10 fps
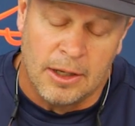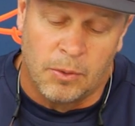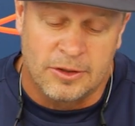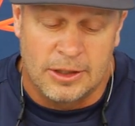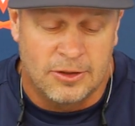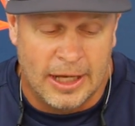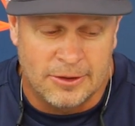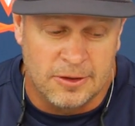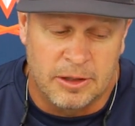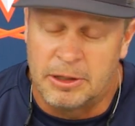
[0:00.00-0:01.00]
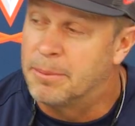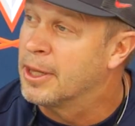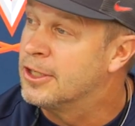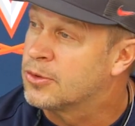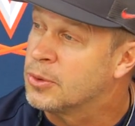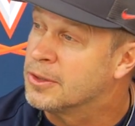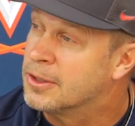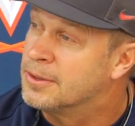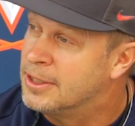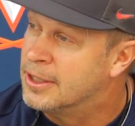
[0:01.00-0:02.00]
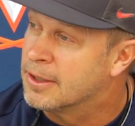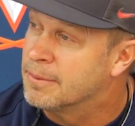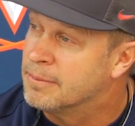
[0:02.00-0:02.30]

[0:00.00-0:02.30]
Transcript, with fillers: wasn't a chance just to be a placeholder year